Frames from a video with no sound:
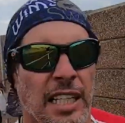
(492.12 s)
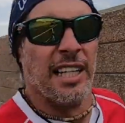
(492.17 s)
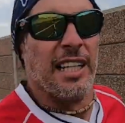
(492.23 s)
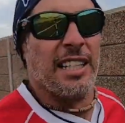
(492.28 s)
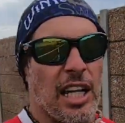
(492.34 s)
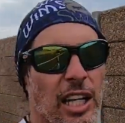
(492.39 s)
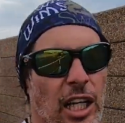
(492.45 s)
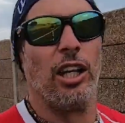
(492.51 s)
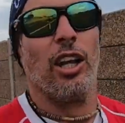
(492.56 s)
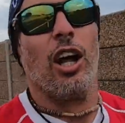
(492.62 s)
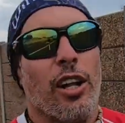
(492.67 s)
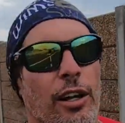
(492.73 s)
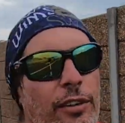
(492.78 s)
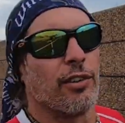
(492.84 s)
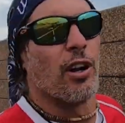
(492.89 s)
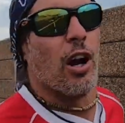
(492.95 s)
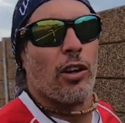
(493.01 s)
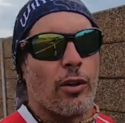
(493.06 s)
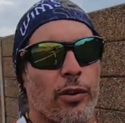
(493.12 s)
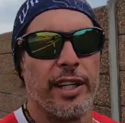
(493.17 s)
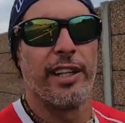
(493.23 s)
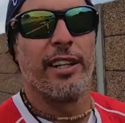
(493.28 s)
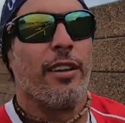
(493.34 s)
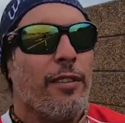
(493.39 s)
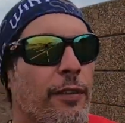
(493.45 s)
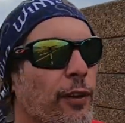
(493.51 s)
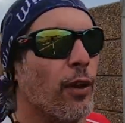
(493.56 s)
There's a lot of
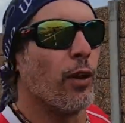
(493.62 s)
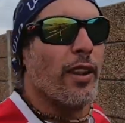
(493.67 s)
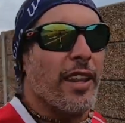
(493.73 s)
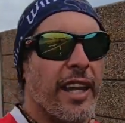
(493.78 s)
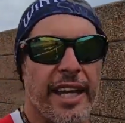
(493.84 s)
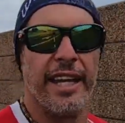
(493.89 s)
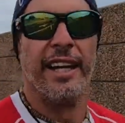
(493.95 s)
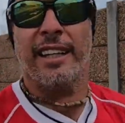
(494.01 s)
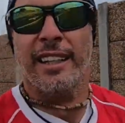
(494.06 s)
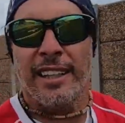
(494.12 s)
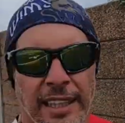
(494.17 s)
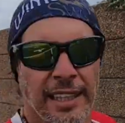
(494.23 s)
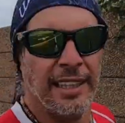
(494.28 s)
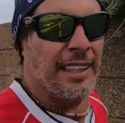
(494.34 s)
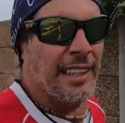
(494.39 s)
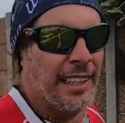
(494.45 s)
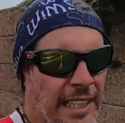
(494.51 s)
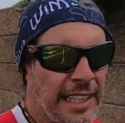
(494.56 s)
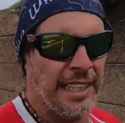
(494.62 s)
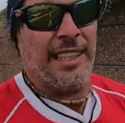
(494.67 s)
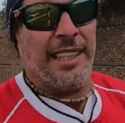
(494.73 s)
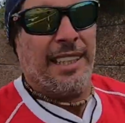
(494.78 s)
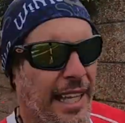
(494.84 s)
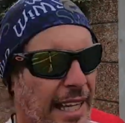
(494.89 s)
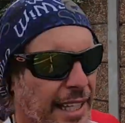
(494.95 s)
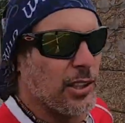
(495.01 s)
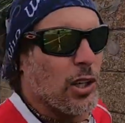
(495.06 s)
concrete on the floor there.
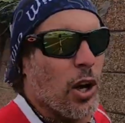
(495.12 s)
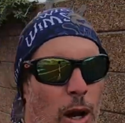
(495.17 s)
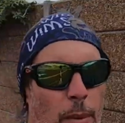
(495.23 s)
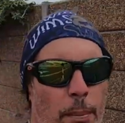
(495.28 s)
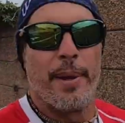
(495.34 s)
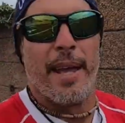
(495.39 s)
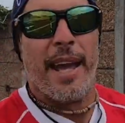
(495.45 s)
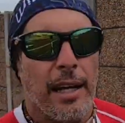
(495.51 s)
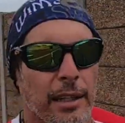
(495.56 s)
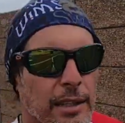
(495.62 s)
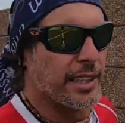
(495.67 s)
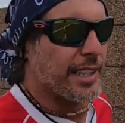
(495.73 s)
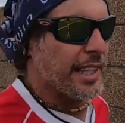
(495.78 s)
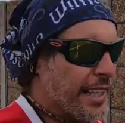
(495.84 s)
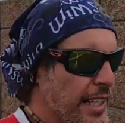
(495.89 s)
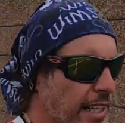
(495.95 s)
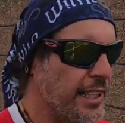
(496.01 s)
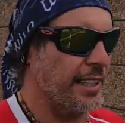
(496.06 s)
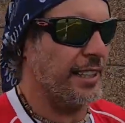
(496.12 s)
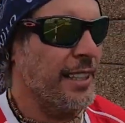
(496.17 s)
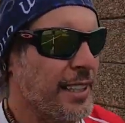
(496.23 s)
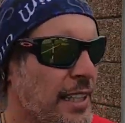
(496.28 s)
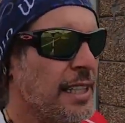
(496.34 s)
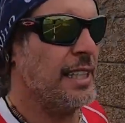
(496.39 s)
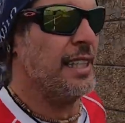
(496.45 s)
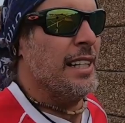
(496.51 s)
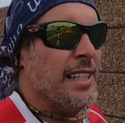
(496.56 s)
That can't be healthy
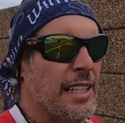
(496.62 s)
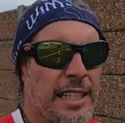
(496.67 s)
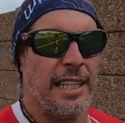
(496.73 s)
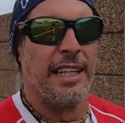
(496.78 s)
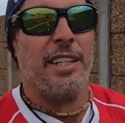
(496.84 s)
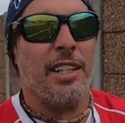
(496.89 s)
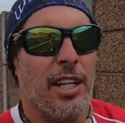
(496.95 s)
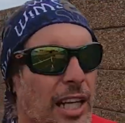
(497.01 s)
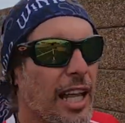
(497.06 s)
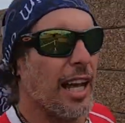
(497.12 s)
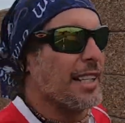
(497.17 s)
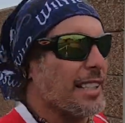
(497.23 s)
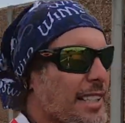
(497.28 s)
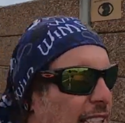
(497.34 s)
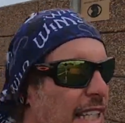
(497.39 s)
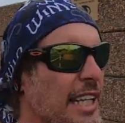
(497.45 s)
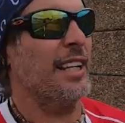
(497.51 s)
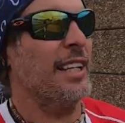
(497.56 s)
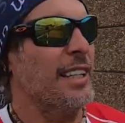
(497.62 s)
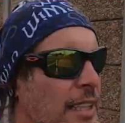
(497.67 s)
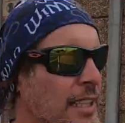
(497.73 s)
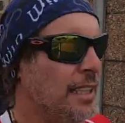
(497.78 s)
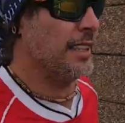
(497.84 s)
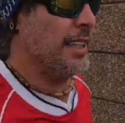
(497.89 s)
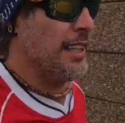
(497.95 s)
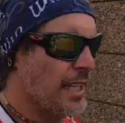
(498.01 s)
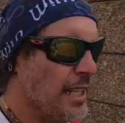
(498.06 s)
in your lungs.
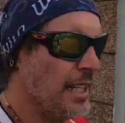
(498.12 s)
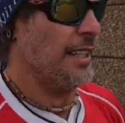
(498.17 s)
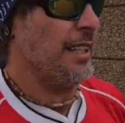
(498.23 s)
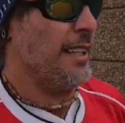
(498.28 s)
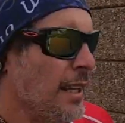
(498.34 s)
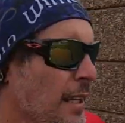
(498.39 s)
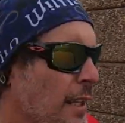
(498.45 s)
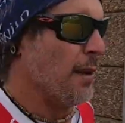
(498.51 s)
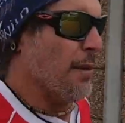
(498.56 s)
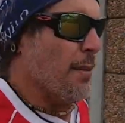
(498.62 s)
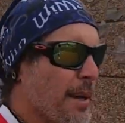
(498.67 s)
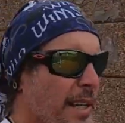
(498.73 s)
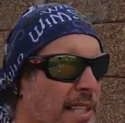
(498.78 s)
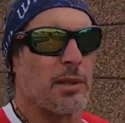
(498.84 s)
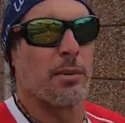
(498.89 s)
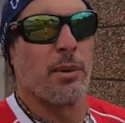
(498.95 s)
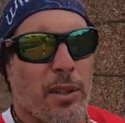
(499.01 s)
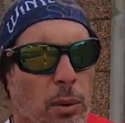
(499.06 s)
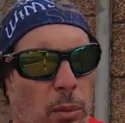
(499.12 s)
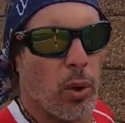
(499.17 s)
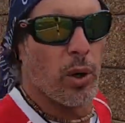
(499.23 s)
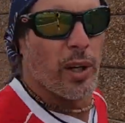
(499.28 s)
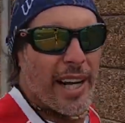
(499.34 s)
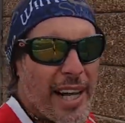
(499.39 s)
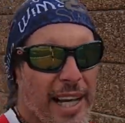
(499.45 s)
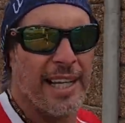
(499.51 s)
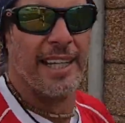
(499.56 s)
Mixed with the
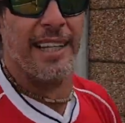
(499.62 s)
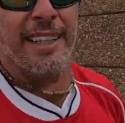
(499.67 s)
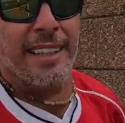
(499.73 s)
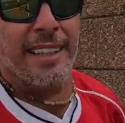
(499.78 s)
water,